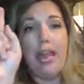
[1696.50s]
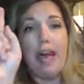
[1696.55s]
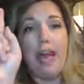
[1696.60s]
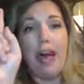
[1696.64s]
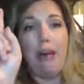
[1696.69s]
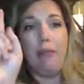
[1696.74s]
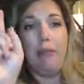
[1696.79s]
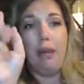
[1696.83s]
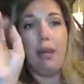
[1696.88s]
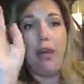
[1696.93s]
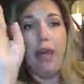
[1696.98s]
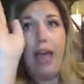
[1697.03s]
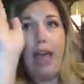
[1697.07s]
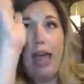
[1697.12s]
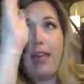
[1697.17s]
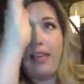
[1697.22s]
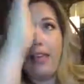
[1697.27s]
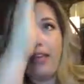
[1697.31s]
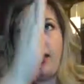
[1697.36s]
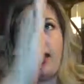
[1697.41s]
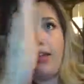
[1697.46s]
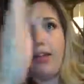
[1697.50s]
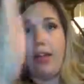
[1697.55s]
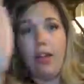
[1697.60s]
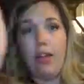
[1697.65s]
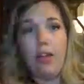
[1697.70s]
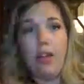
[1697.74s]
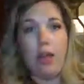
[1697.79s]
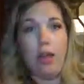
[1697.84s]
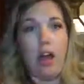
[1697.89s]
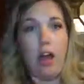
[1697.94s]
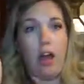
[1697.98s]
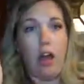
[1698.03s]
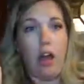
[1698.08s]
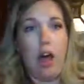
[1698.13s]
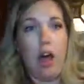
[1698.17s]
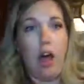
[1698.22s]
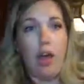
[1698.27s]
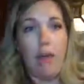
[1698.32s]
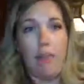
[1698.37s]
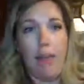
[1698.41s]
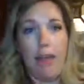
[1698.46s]
tab and then it
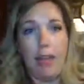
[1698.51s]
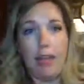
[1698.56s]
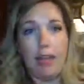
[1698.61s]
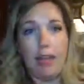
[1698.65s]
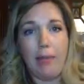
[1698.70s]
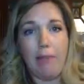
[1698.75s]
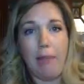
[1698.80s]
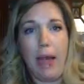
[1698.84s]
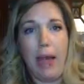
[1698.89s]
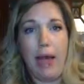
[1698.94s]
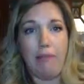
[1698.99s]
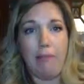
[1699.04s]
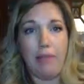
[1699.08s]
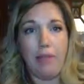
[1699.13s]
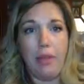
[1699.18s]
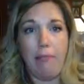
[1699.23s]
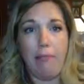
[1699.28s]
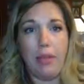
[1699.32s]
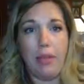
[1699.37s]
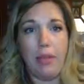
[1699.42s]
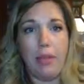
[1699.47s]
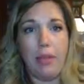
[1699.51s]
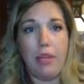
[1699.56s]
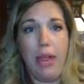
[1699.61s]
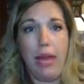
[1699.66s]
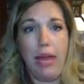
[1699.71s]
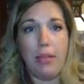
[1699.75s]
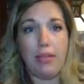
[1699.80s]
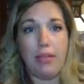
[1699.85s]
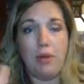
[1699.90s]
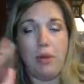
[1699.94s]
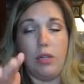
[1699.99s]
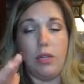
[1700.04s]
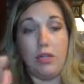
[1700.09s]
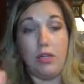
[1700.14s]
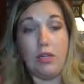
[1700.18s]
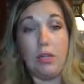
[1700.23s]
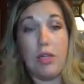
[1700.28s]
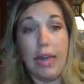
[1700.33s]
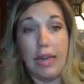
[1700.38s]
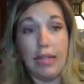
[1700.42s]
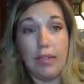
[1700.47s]
automatically pops up with the next one.
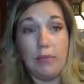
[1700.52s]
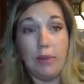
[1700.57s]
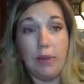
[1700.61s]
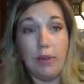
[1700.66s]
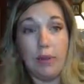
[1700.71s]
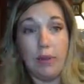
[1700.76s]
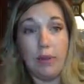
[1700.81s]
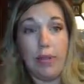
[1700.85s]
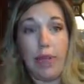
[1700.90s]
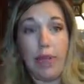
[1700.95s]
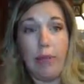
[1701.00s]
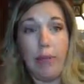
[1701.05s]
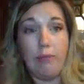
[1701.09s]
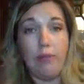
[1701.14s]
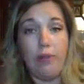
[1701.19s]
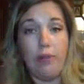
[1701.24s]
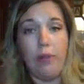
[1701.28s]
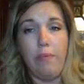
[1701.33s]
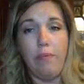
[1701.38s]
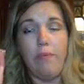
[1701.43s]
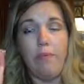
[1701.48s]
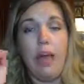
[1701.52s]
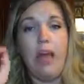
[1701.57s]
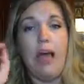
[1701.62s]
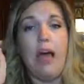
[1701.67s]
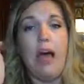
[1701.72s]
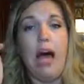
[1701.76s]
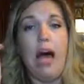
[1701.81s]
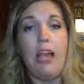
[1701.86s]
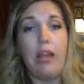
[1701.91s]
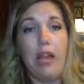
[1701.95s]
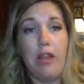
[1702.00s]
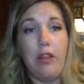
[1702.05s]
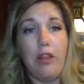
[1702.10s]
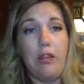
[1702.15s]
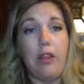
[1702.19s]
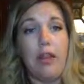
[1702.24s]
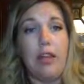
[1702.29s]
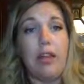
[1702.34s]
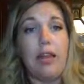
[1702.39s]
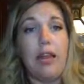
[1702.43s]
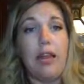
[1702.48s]
So that's been really helpful. Another
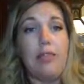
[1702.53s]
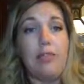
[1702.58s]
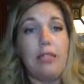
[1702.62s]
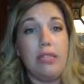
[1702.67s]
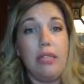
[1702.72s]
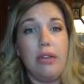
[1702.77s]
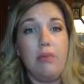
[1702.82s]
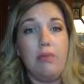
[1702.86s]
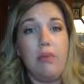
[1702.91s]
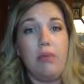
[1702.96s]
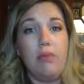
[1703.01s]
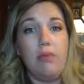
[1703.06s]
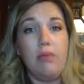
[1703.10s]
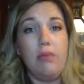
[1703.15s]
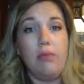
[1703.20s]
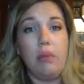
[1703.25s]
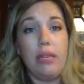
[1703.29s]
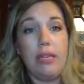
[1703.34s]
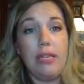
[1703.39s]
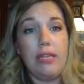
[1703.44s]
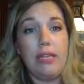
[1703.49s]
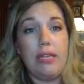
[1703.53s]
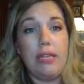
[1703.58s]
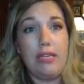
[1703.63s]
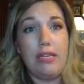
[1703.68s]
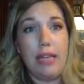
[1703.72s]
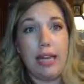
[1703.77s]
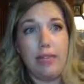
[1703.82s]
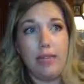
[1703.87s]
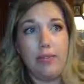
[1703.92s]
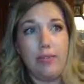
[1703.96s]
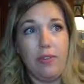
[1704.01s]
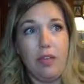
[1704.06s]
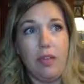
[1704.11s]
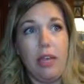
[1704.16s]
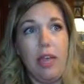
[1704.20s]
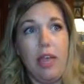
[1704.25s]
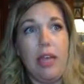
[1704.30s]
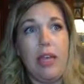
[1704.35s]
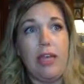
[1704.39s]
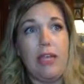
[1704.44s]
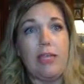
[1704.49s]
thing that I've seen been really
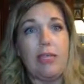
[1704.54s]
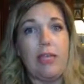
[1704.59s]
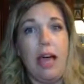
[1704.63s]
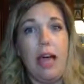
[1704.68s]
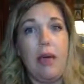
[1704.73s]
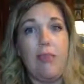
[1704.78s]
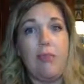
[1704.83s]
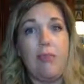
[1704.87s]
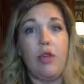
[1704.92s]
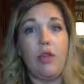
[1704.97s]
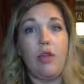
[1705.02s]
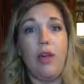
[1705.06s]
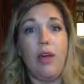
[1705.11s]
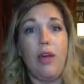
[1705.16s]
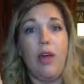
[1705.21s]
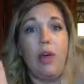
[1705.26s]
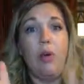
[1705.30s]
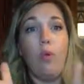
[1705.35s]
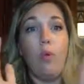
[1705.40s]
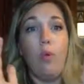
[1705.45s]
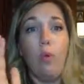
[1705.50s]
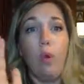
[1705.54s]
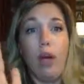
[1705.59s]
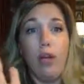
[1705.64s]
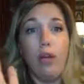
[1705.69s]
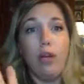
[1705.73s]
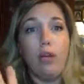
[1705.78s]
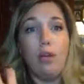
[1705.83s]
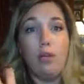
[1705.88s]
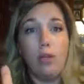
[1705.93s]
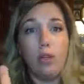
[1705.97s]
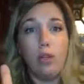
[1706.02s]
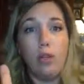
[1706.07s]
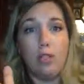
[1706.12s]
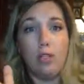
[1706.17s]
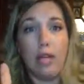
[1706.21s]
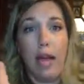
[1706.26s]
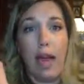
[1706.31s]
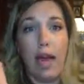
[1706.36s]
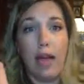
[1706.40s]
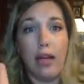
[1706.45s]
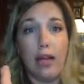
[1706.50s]
successful is creating one Google
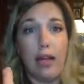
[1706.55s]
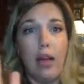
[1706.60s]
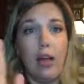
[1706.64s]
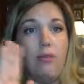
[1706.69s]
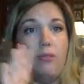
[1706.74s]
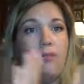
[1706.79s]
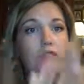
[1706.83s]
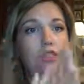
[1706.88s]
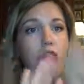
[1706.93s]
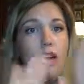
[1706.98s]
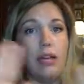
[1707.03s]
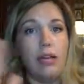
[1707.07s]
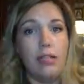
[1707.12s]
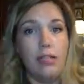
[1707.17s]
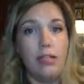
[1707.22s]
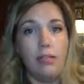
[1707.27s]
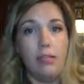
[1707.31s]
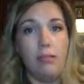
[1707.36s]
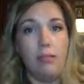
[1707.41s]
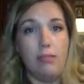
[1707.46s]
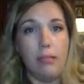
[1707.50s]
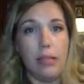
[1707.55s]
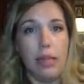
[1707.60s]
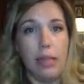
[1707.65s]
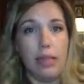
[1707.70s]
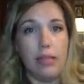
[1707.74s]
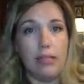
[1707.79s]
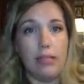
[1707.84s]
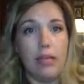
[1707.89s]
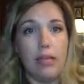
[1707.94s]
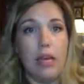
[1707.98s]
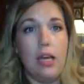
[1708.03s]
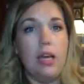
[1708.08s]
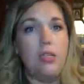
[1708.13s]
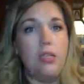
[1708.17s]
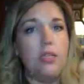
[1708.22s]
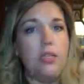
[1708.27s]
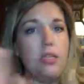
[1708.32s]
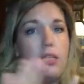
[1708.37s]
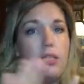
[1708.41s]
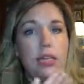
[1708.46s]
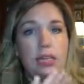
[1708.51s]
Doc of just Zoom links.
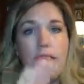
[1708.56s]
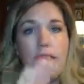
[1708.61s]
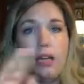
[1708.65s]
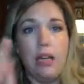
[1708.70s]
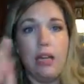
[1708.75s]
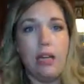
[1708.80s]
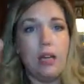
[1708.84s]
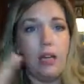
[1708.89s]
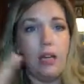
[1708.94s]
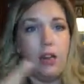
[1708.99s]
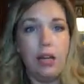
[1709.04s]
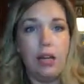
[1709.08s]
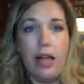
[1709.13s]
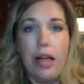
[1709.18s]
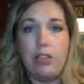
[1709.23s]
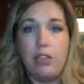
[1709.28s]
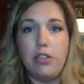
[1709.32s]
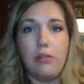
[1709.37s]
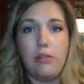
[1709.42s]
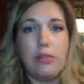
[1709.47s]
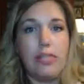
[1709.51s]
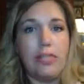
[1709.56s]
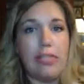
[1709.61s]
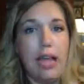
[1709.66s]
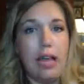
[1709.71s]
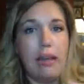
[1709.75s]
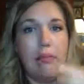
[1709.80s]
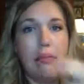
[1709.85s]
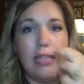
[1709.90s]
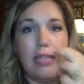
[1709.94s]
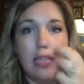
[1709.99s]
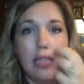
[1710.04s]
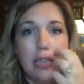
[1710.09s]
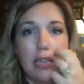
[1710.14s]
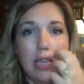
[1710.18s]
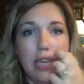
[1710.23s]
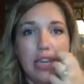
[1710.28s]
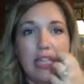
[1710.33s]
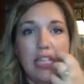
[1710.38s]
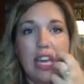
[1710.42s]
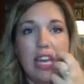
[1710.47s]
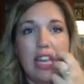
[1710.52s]
So this doesn't include classroom assignments and
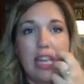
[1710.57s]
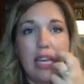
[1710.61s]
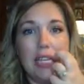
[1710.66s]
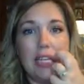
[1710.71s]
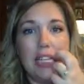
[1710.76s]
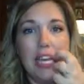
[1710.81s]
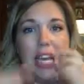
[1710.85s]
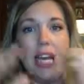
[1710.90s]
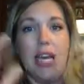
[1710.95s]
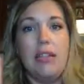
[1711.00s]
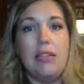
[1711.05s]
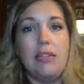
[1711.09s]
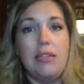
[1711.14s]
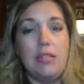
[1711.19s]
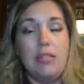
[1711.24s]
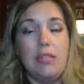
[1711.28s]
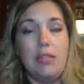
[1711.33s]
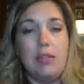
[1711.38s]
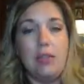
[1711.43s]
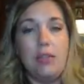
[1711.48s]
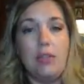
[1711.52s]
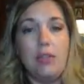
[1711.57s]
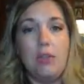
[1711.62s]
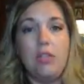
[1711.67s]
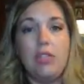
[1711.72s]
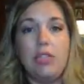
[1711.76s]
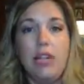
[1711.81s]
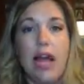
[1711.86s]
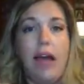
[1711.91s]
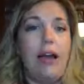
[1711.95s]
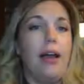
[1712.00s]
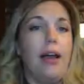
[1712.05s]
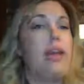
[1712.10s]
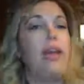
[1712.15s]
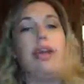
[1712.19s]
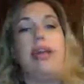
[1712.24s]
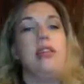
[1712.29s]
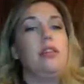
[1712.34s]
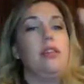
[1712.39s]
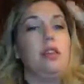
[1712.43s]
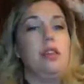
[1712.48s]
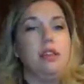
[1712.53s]
things like this. This is a Google Doc, and
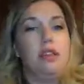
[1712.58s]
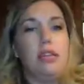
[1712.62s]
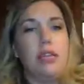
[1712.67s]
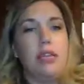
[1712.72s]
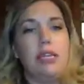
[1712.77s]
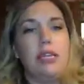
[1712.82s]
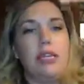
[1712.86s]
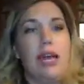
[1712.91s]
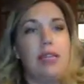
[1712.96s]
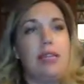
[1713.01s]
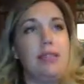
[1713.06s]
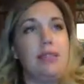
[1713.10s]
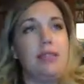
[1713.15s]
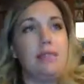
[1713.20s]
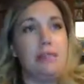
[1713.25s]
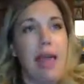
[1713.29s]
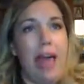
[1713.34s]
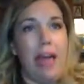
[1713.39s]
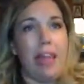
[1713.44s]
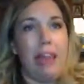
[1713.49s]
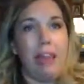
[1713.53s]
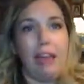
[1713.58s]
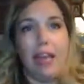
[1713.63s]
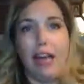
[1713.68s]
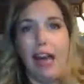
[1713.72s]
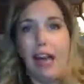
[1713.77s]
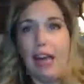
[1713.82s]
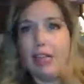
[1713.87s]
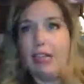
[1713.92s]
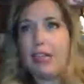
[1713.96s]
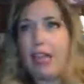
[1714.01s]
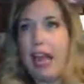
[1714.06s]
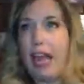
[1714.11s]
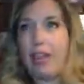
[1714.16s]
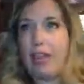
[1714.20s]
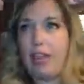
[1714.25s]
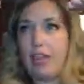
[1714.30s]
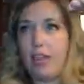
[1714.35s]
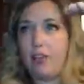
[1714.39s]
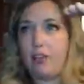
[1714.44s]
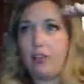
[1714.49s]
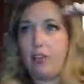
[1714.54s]
it literally says math class,
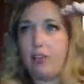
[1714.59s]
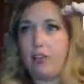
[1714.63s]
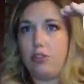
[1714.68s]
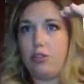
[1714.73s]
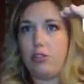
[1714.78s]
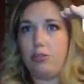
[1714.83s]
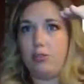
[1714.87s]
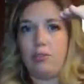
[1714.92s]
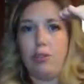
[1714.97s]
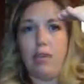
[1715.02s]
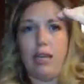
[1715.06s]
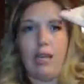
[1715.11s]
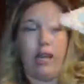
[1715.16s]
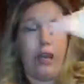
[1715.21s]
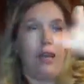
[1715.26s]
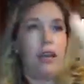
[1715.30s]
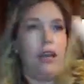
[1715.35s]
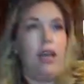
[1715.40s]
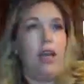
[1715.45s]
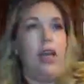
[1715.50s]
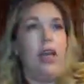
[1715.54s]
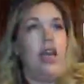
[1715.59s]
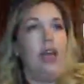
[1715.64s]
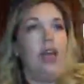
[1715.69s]
and then there's a Zoom link.